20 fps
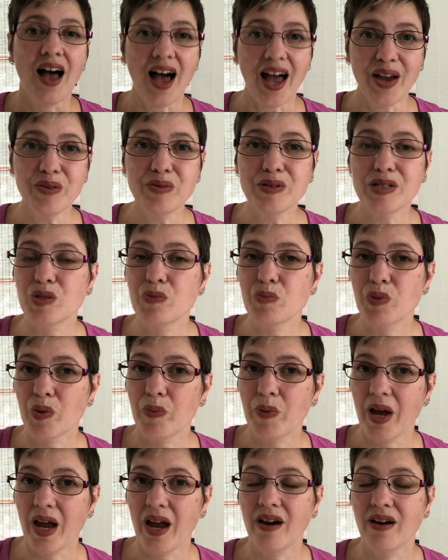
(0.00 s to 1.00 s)
I was
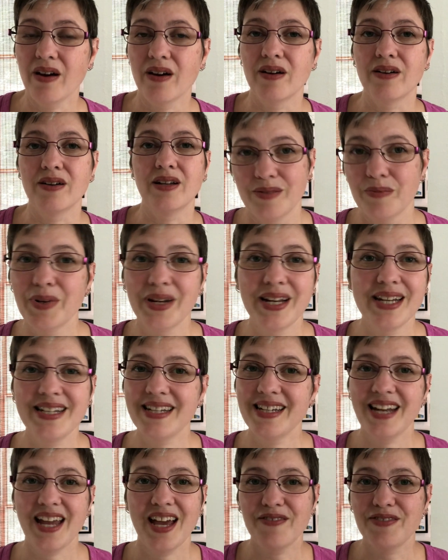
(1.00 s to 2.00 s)
prepared, but I
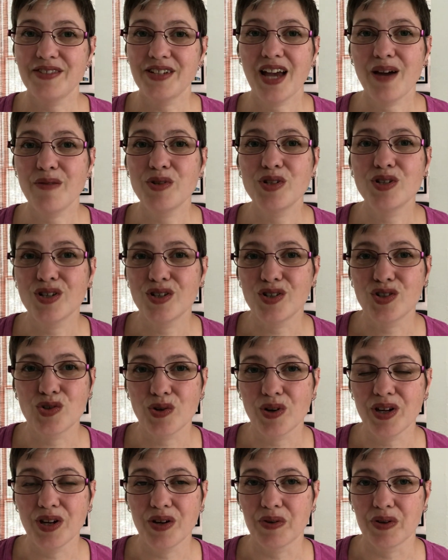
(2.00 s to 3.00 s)
didn't have time to enjoy
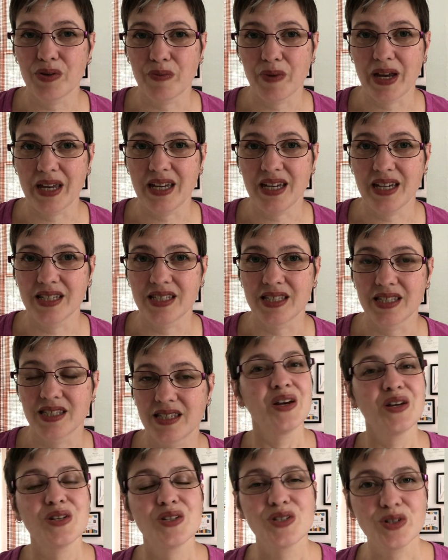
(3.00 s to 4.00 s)
it with my kids.
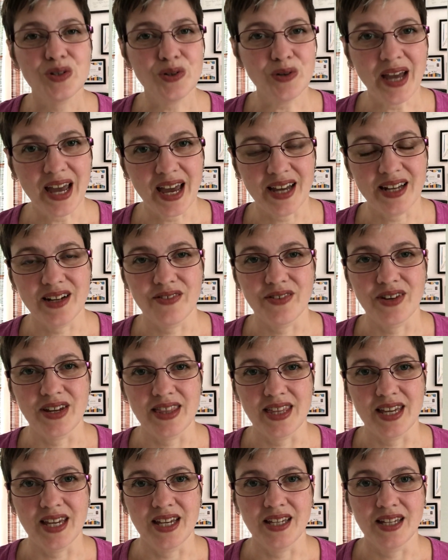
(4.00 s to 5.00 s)
Sue had
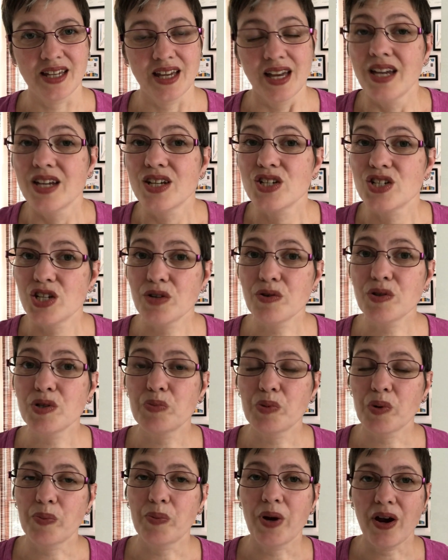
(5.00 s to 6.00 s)
everything. She was
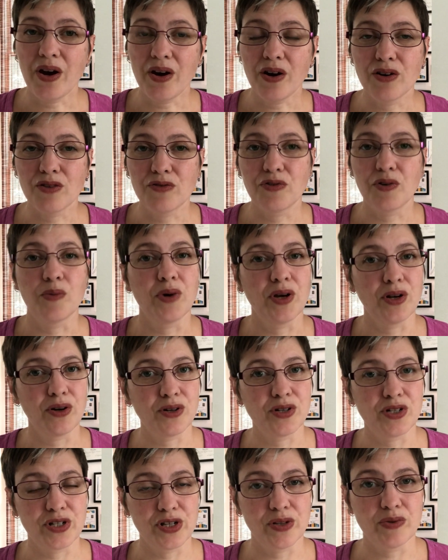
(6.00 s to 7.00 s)
prepared for when her
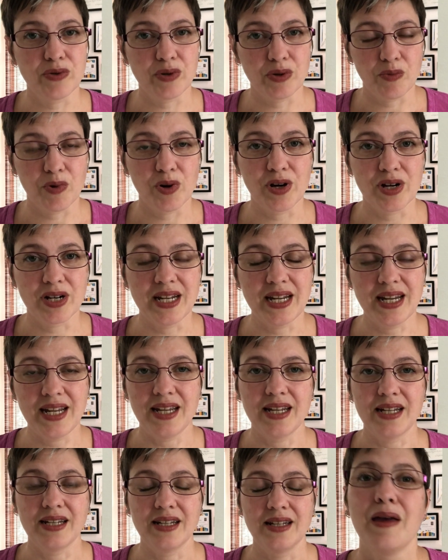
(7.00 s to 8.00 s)
children were in
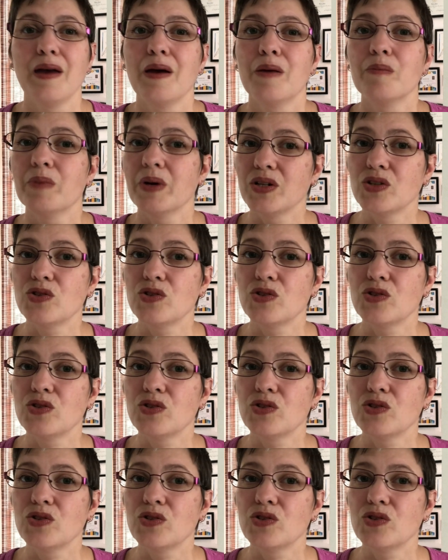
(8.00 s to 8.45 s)
need, but